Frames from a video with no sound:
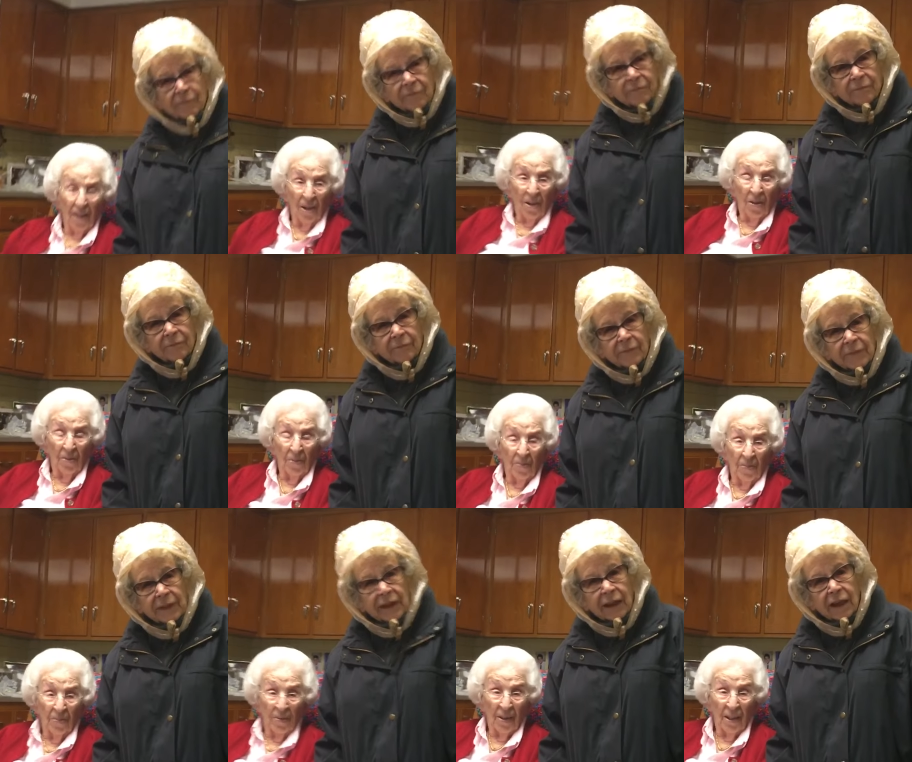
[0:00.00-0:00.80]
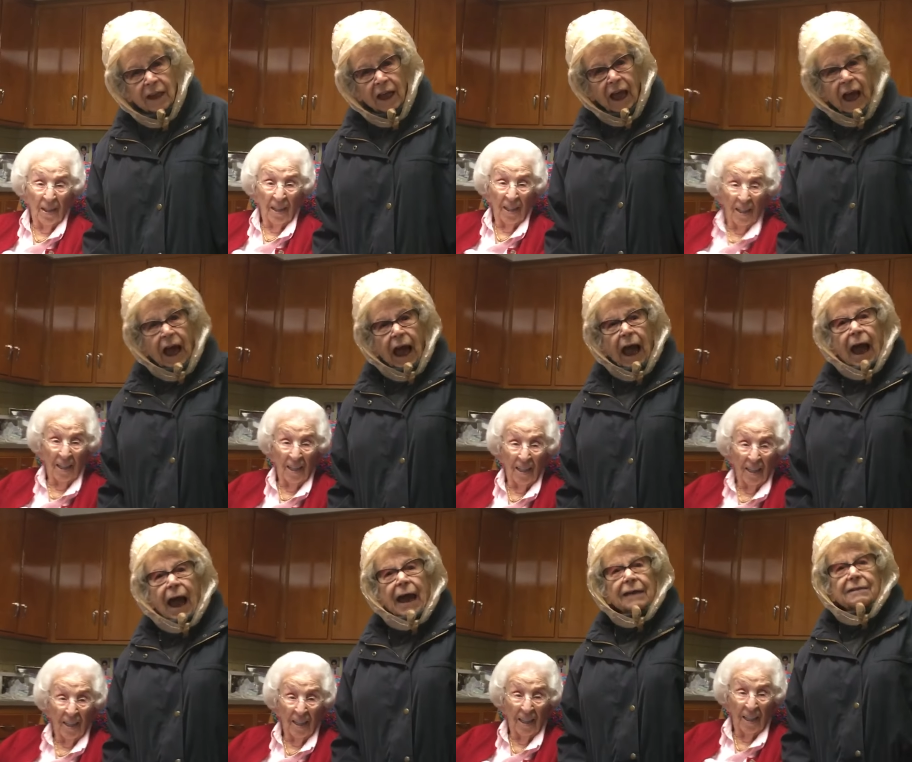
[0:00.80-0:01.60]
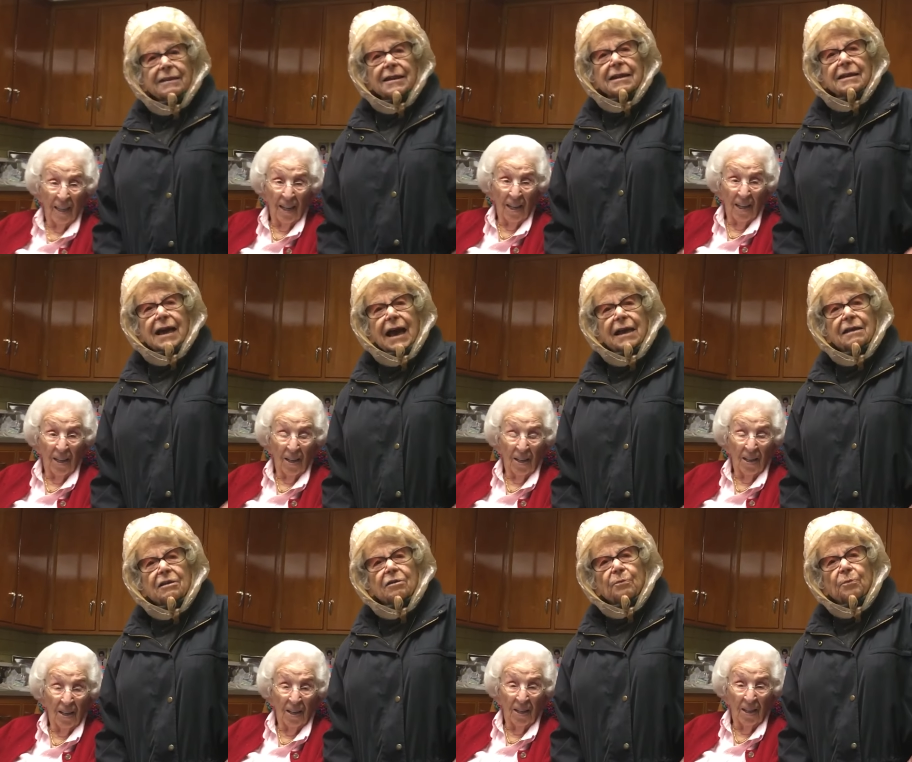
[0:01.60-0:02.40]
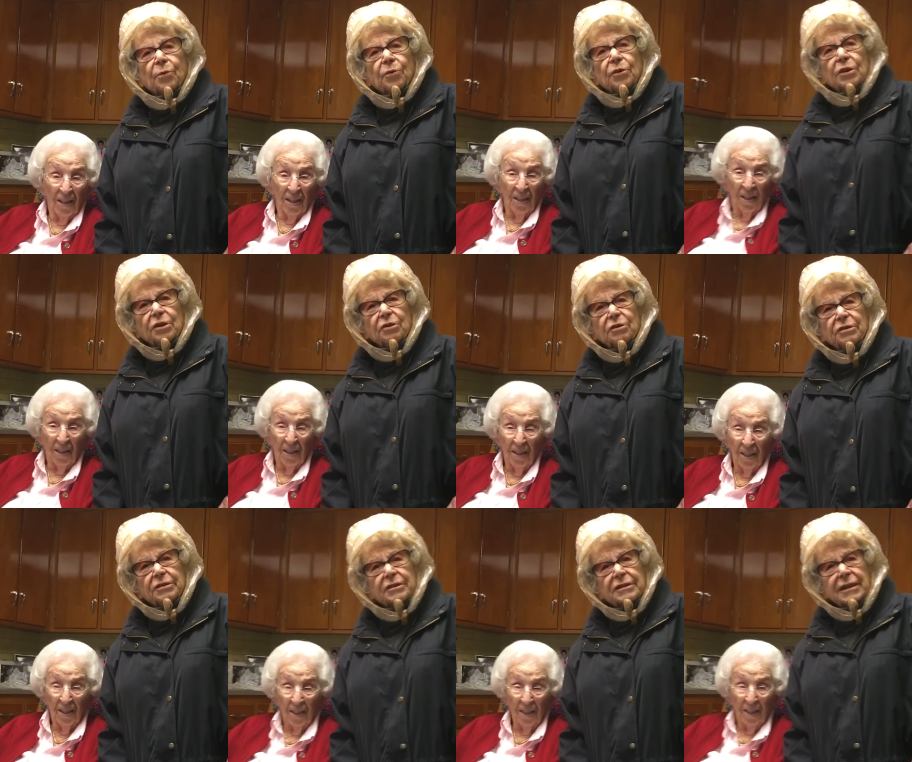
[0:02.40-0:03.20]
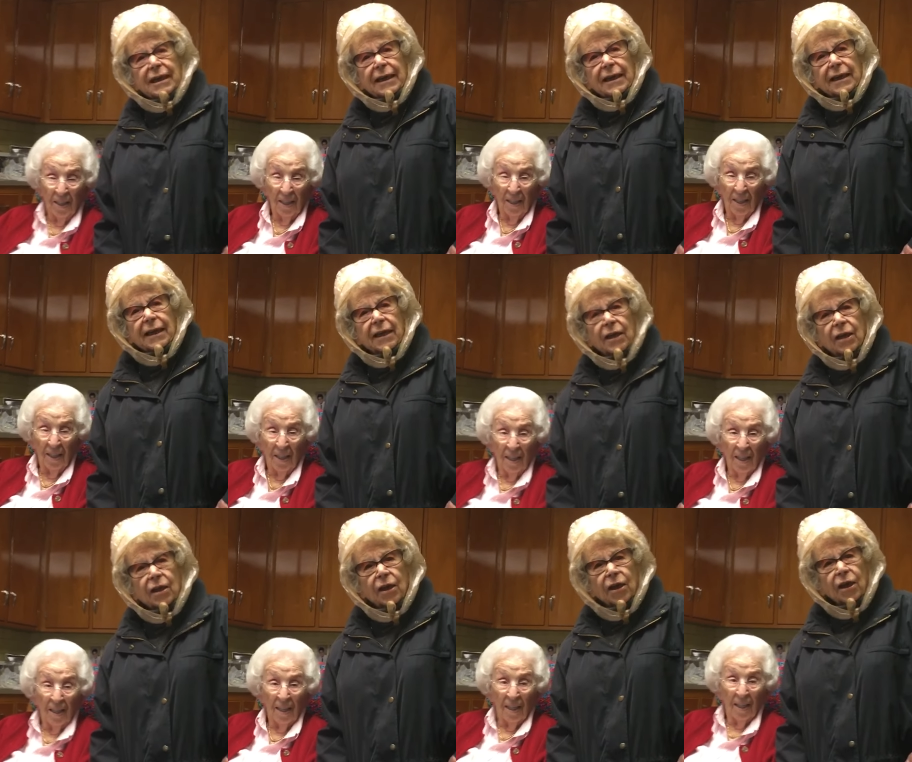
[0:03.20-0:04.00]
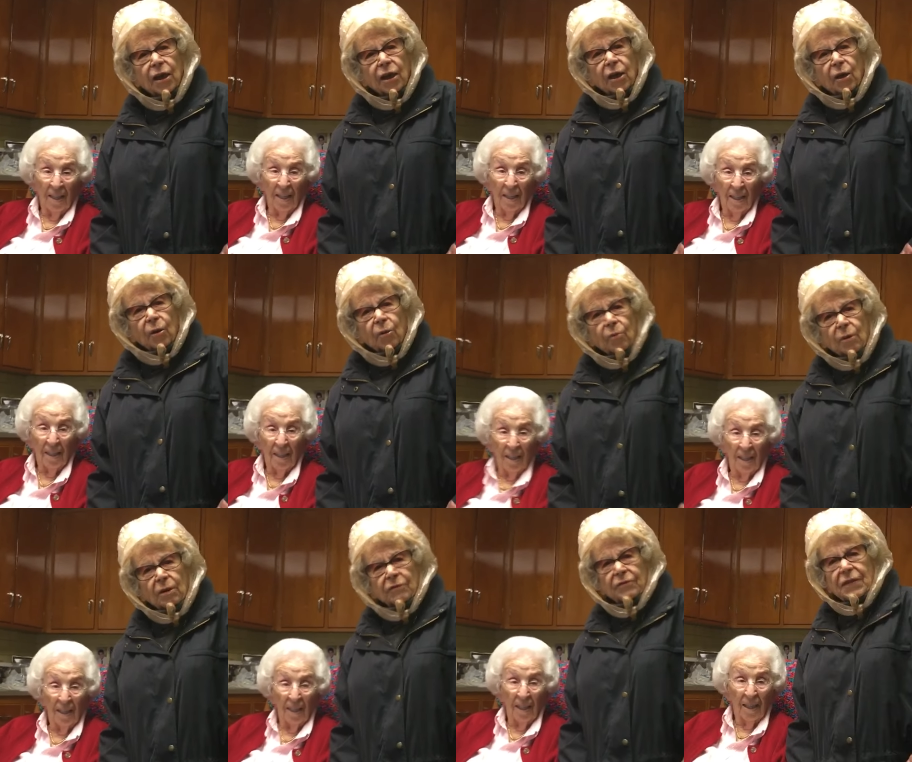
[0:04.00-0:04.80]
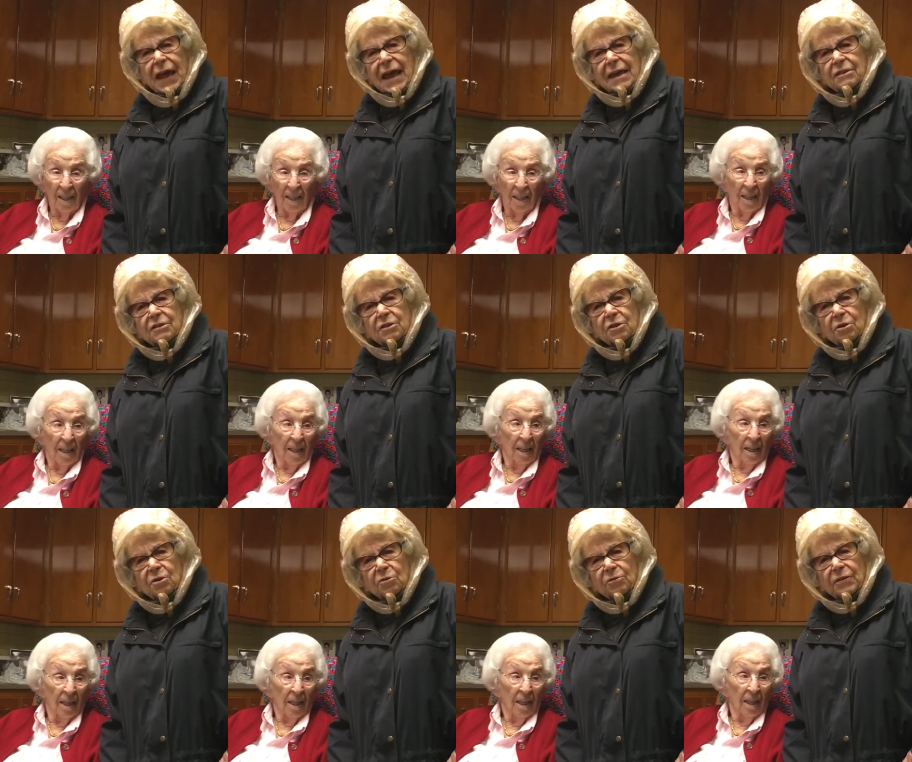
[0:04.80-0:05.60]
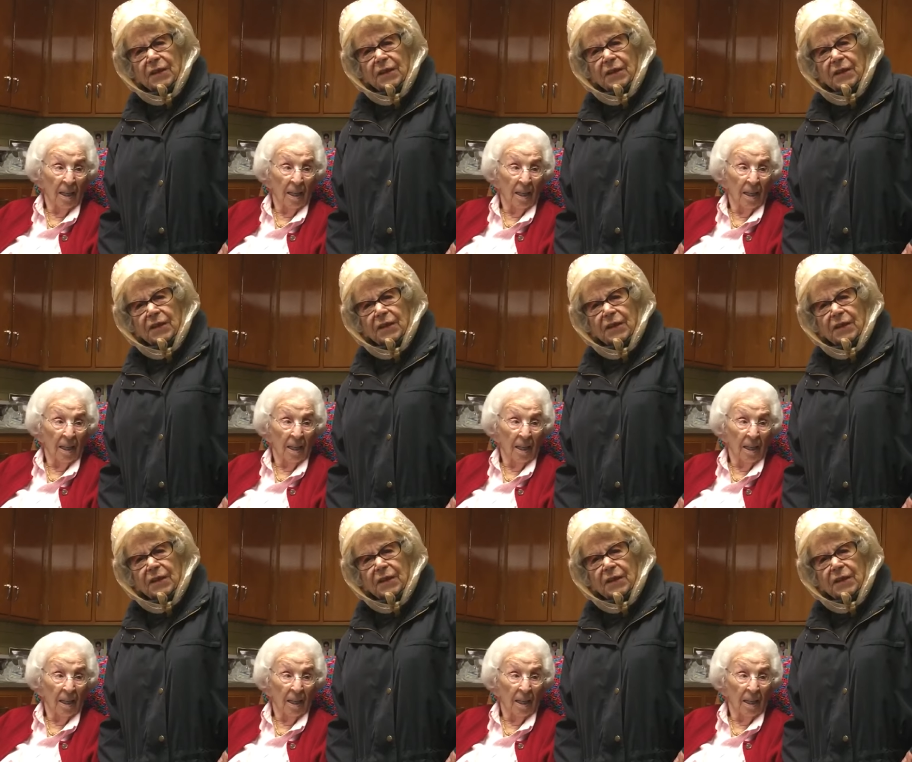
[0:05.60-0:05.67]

Speaker 1: You look awfully pretty today. I think I look pretty good today. I like your jacket. Well, thank you.